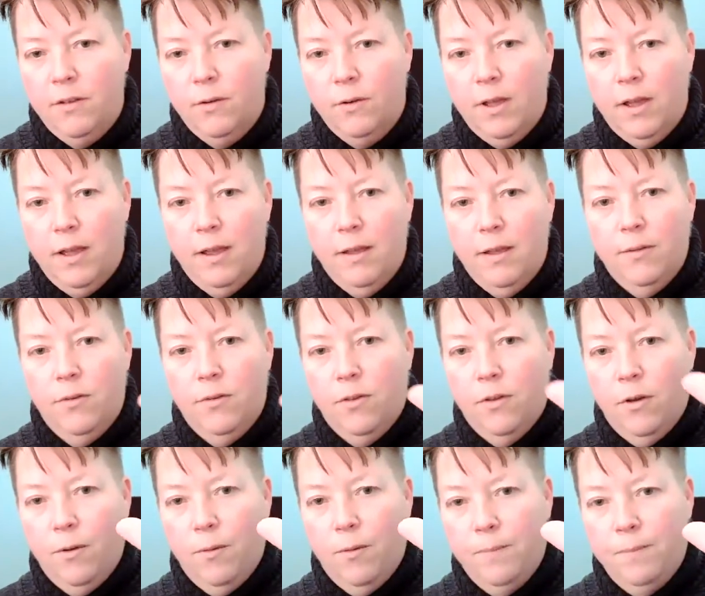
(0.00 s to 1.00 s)
Okay,
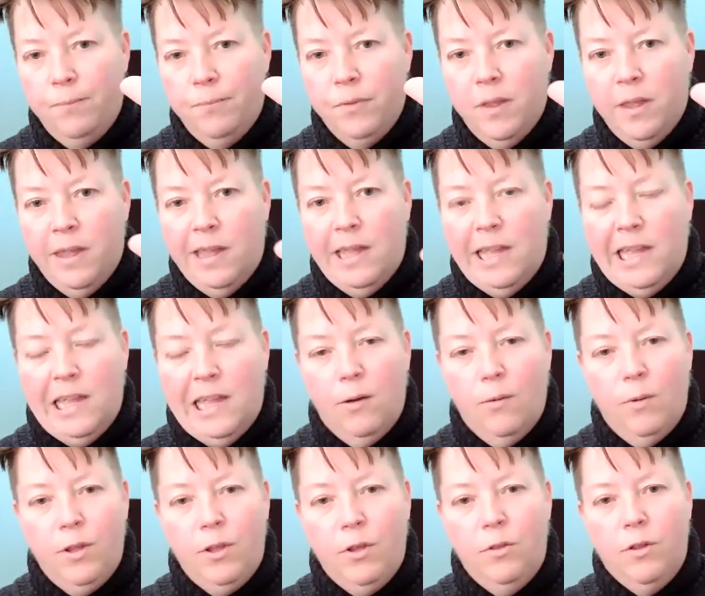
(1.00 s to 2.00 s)
so
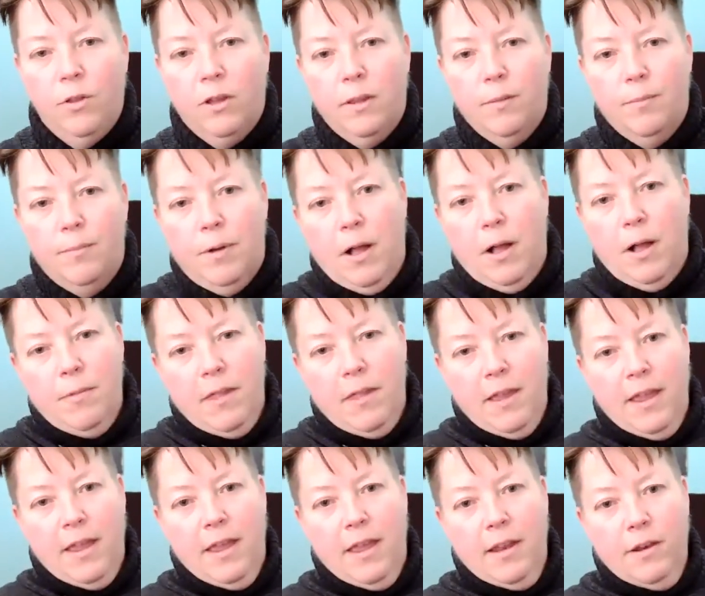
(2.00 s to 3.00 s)
when you look at the palm of the
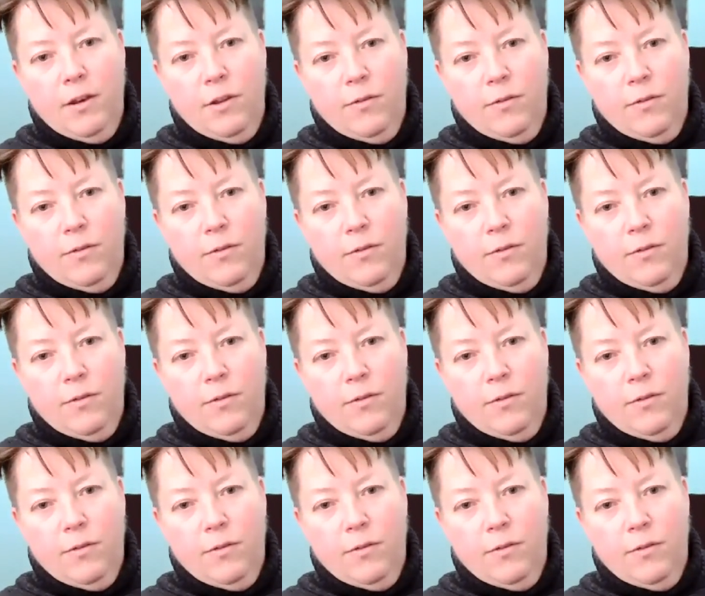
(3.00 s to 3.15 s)
hand,